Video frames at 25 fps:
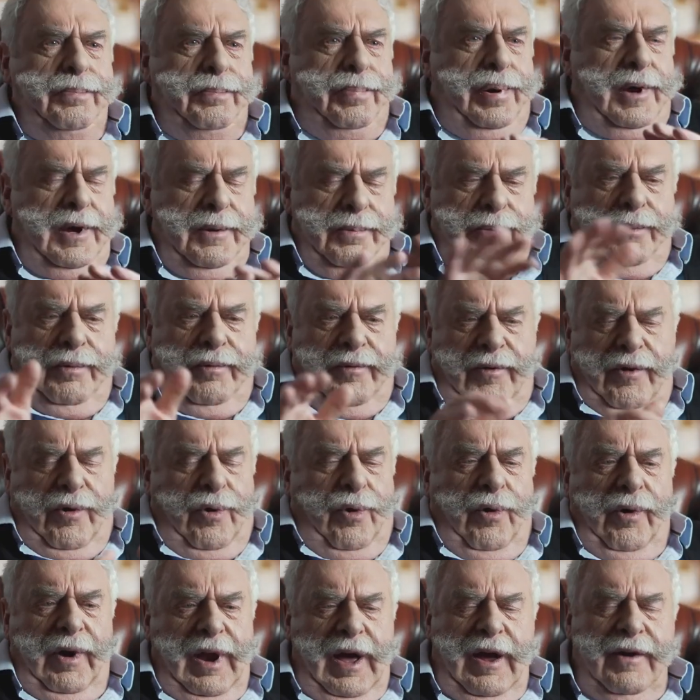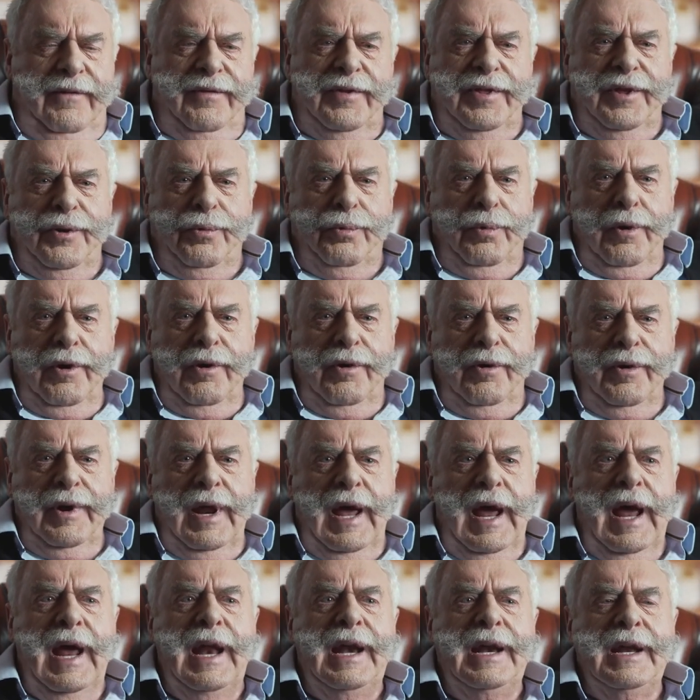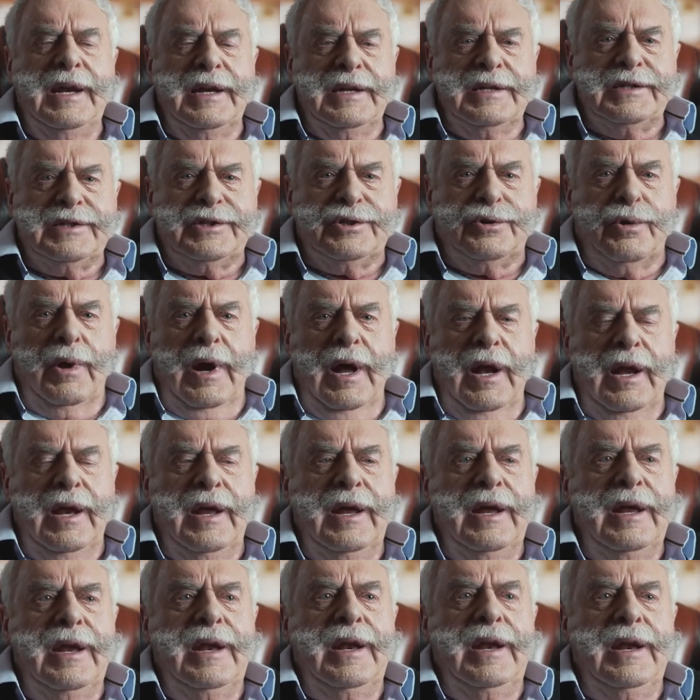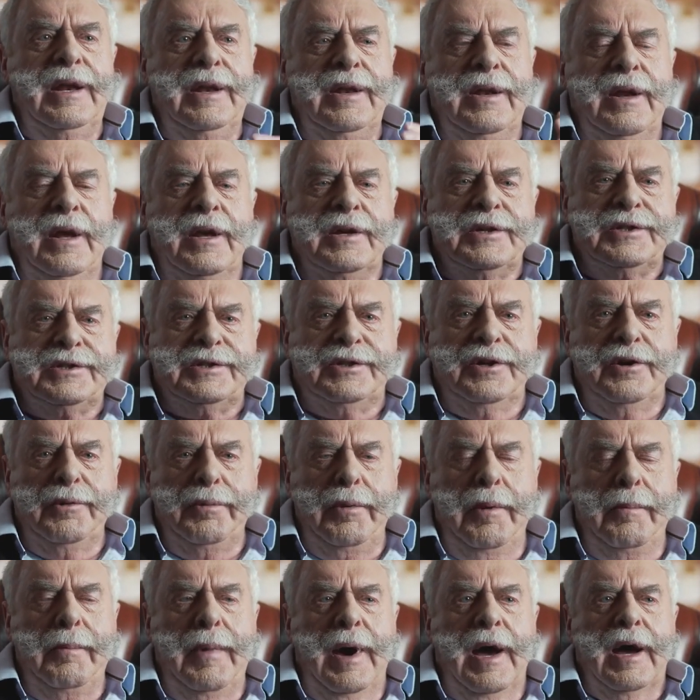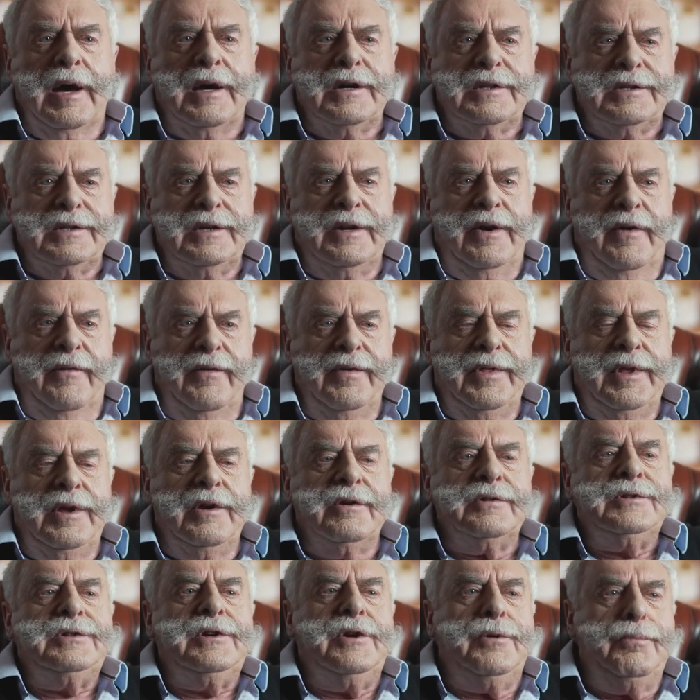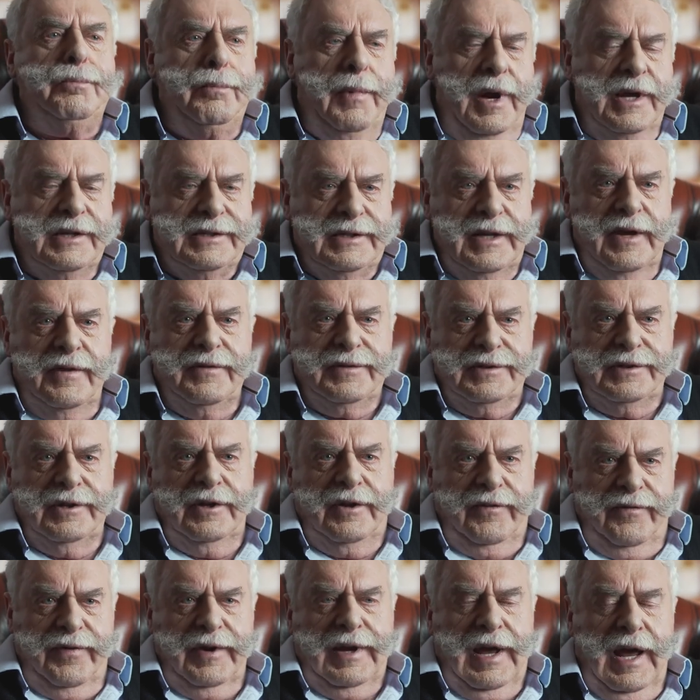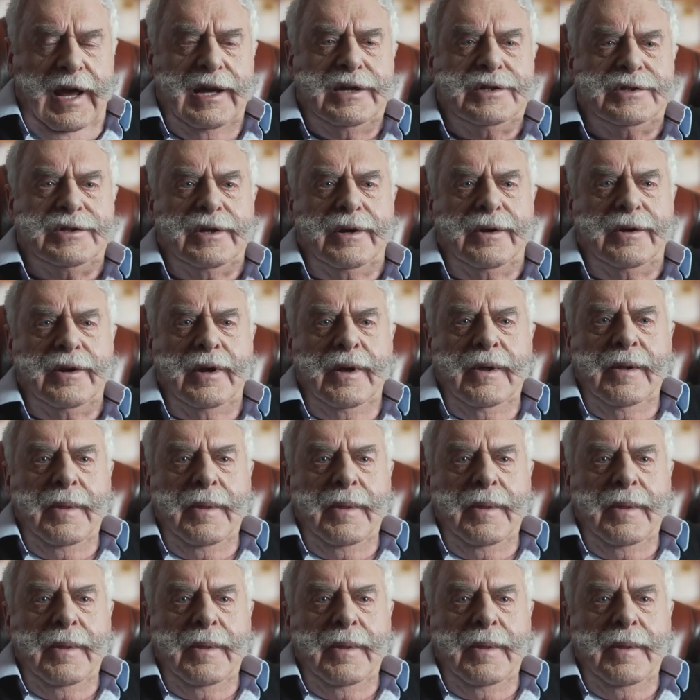People all over the world and in Australia and in supermarkets and everything else, you must have certification.